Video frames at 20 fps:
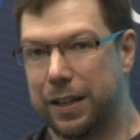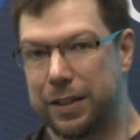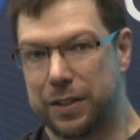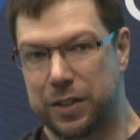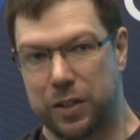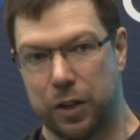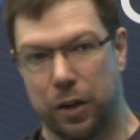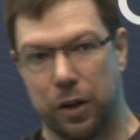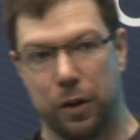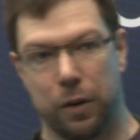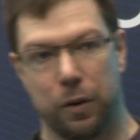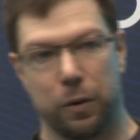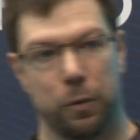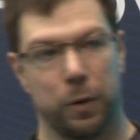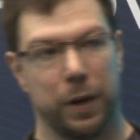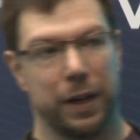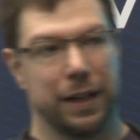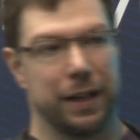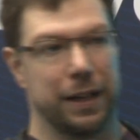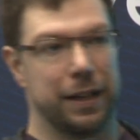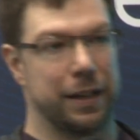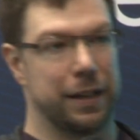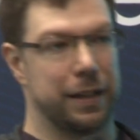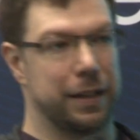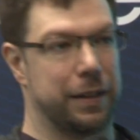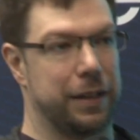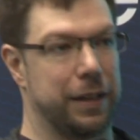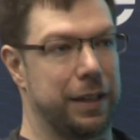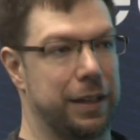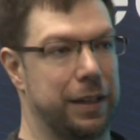So
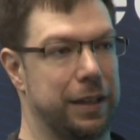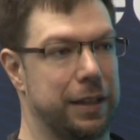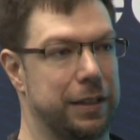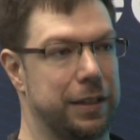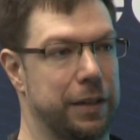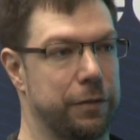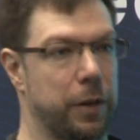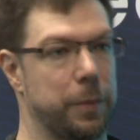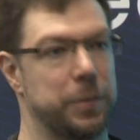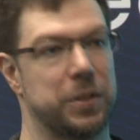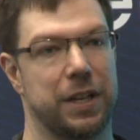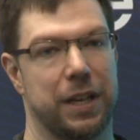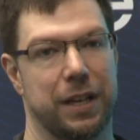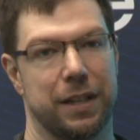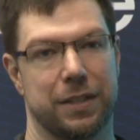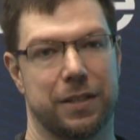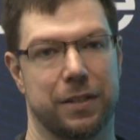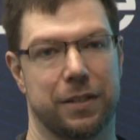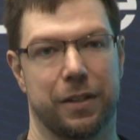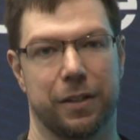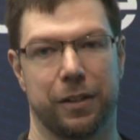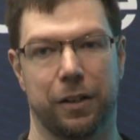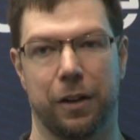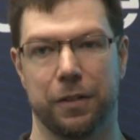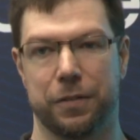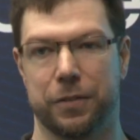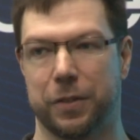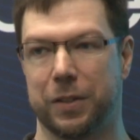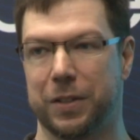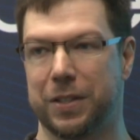the DevOps Days
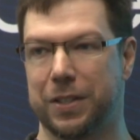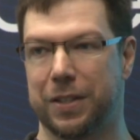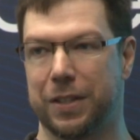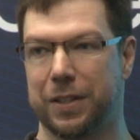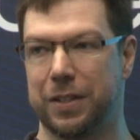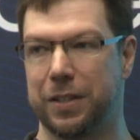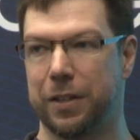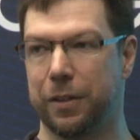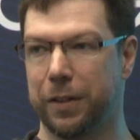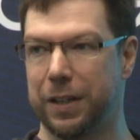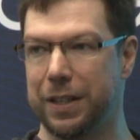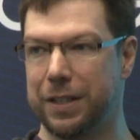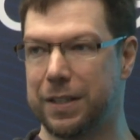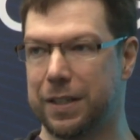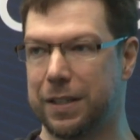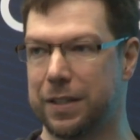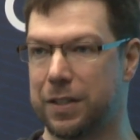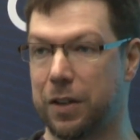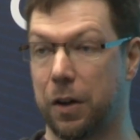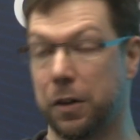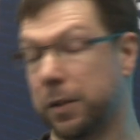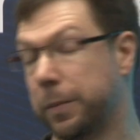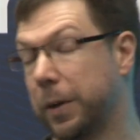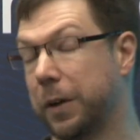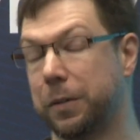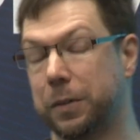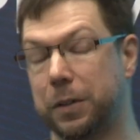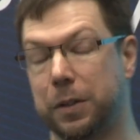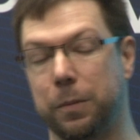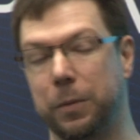Conference series is all
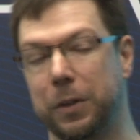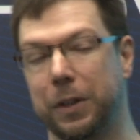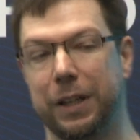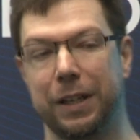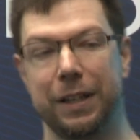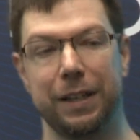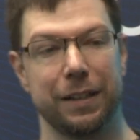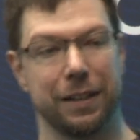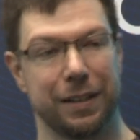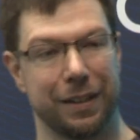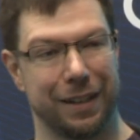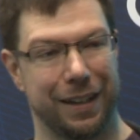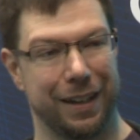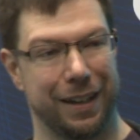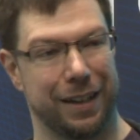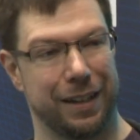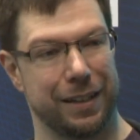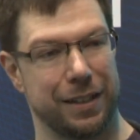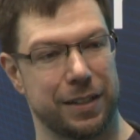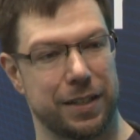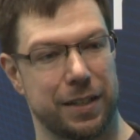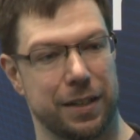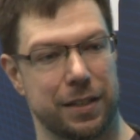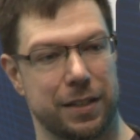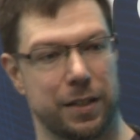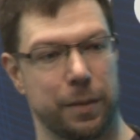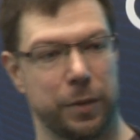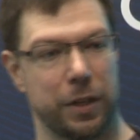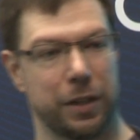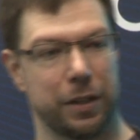about community, and it's
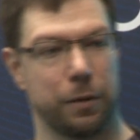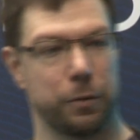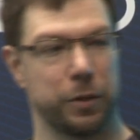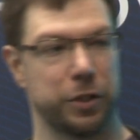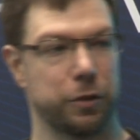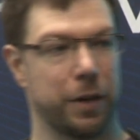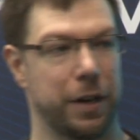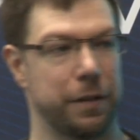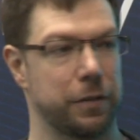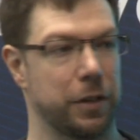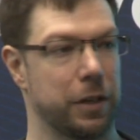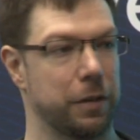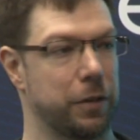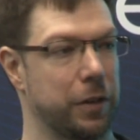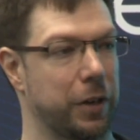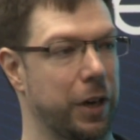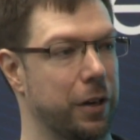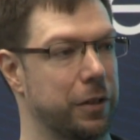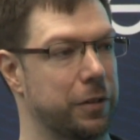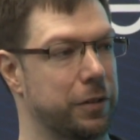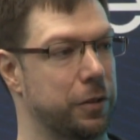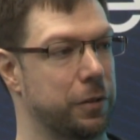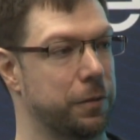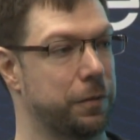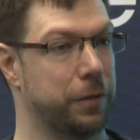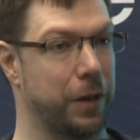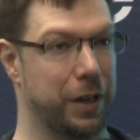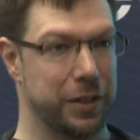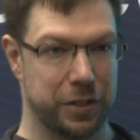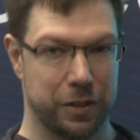something that we try very, very hard to
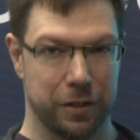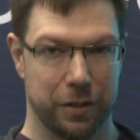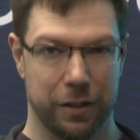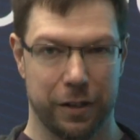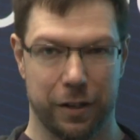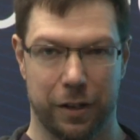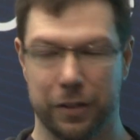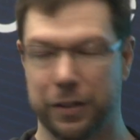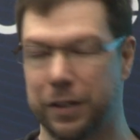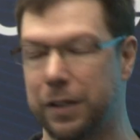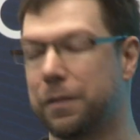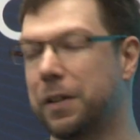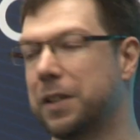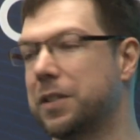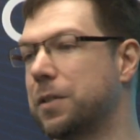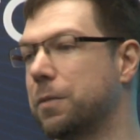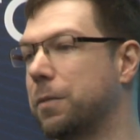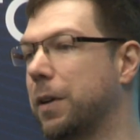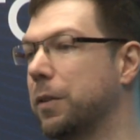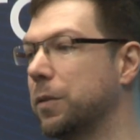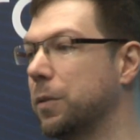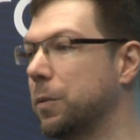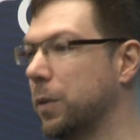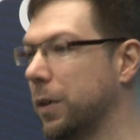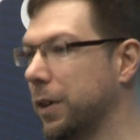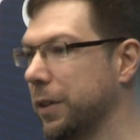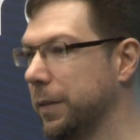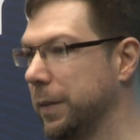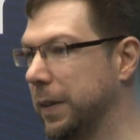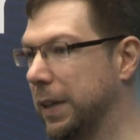foster at all the events around the
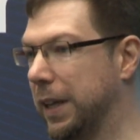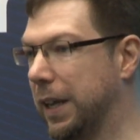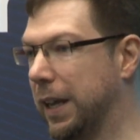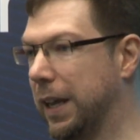world.